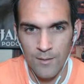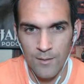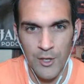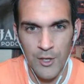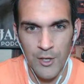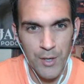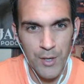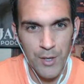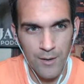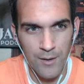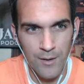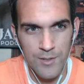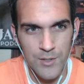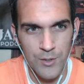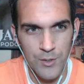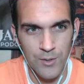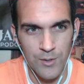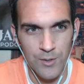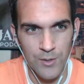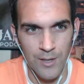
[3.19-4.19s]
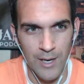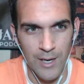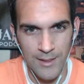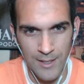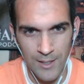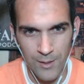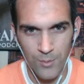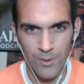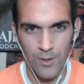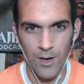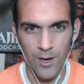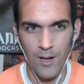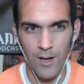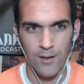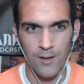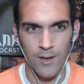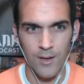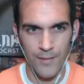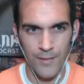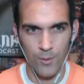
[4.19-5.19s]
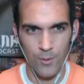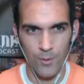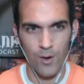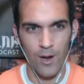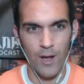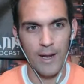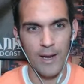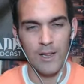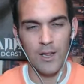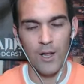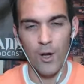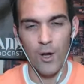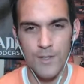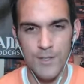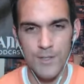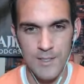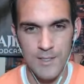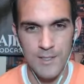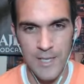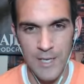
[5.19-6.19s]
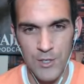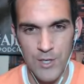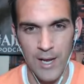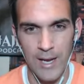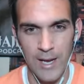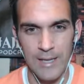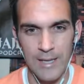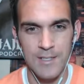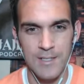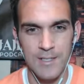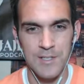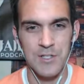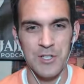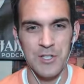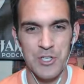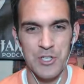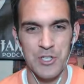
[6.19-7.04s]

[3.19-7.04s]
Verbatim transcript: Can you hear us, Google? I think we're on. Hello, this is TJ, and this is the